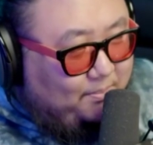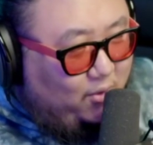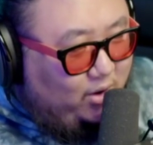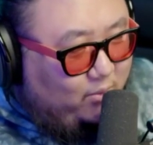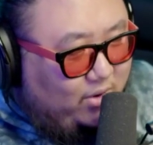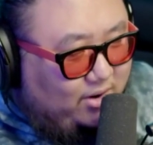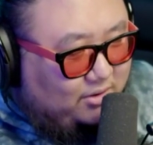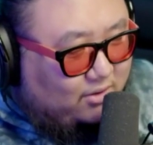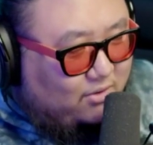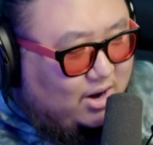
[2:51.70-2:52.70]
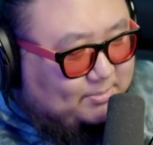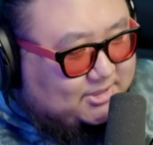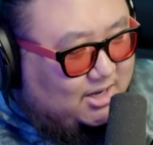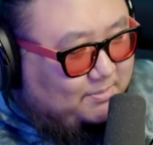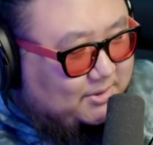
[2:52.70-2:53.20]
boy wearing a crop
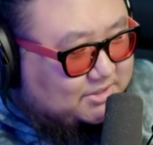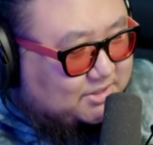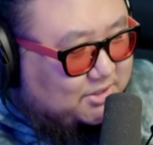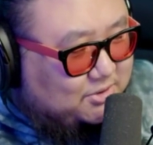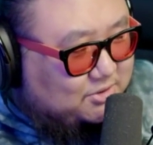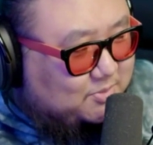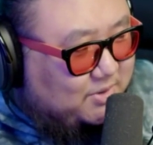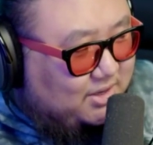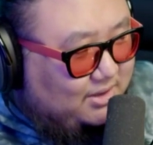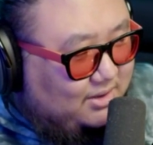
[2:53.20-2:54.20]
top? Excuse me?